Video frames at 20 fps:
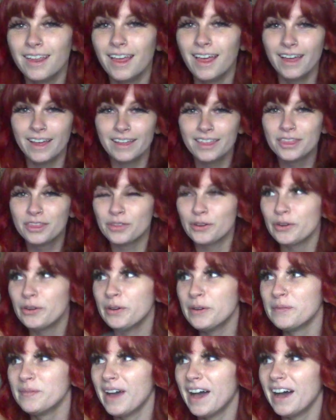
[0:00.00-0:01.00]
like
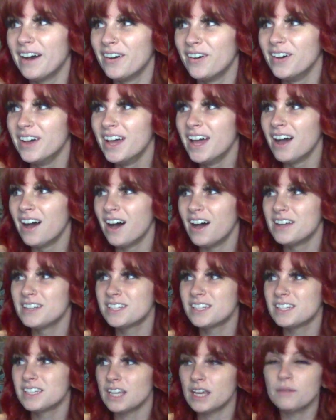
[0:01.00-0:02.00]
threw him out
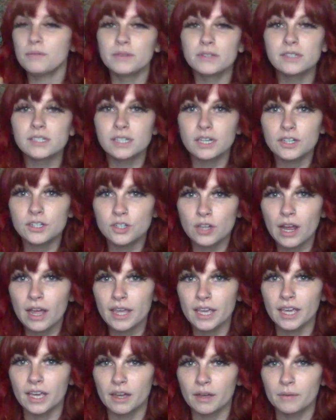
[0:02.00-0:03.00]
onto the table and started
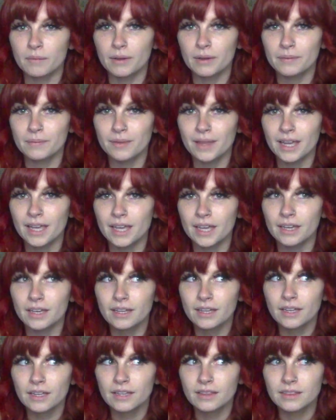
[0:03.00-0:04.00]
drying him. I'm like,
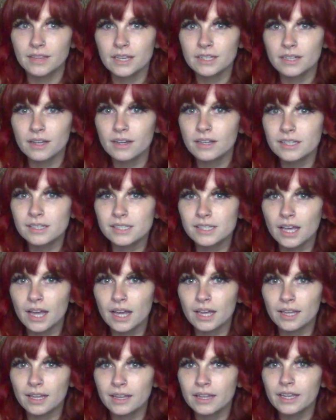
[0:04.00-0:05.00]
that dog is
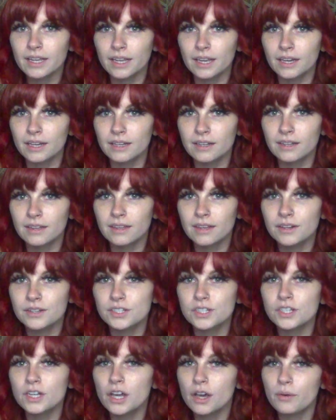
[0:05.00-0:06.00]
not clean. There's
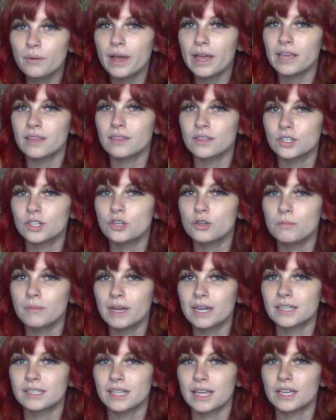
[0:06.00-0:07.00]
no way in the 2
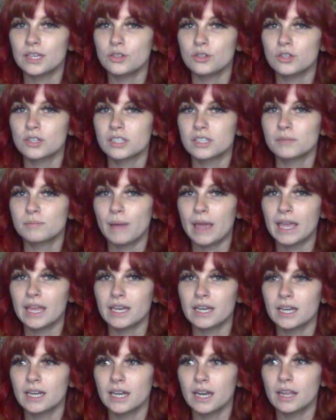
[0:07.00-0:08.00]
minutes that you just
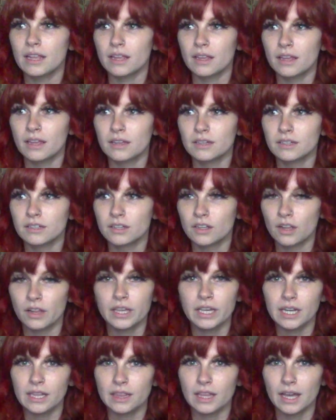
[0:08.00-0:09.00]
spent
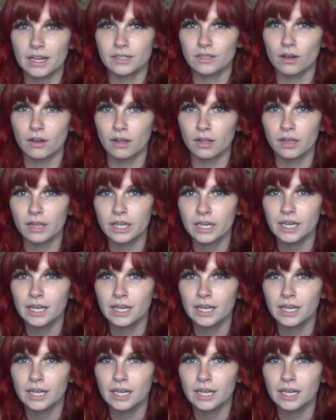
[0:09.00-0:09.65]
cleaning that dog,